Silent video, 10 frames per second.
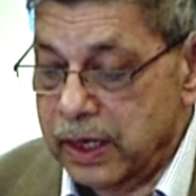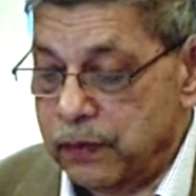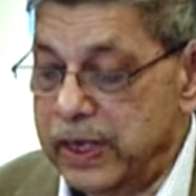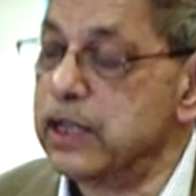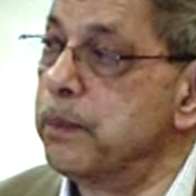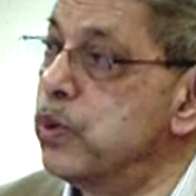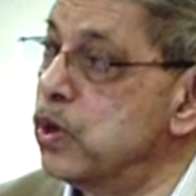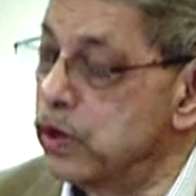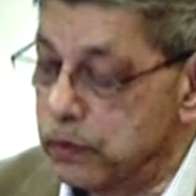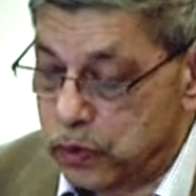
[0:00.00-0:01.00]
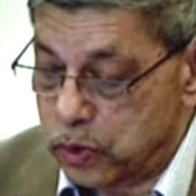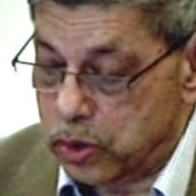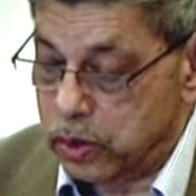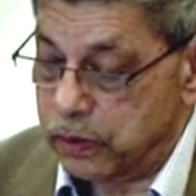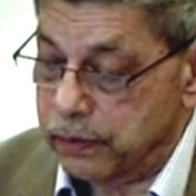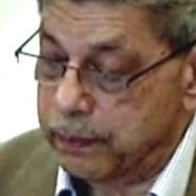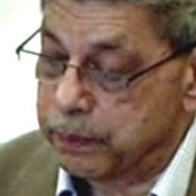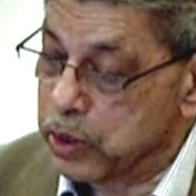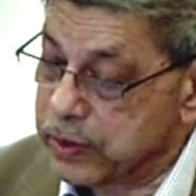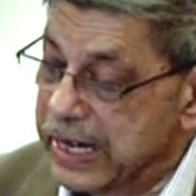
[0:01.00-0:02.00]
When the Boer War
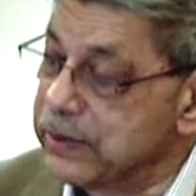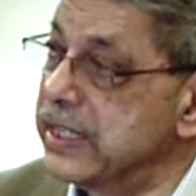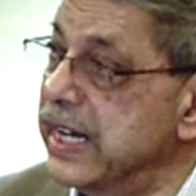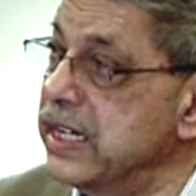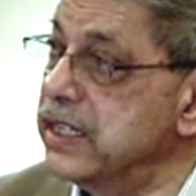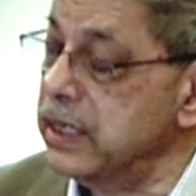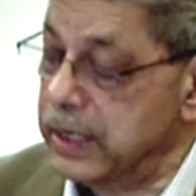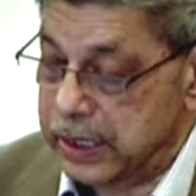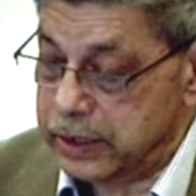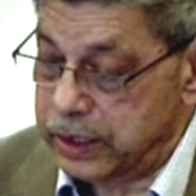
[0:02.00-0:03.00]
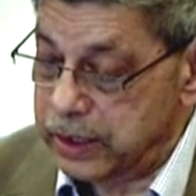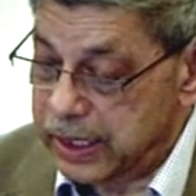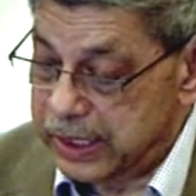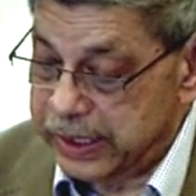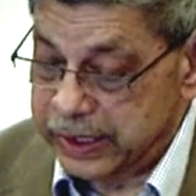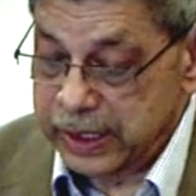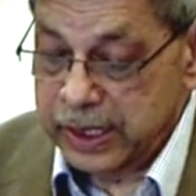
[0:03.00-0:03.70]
broke out in 1899,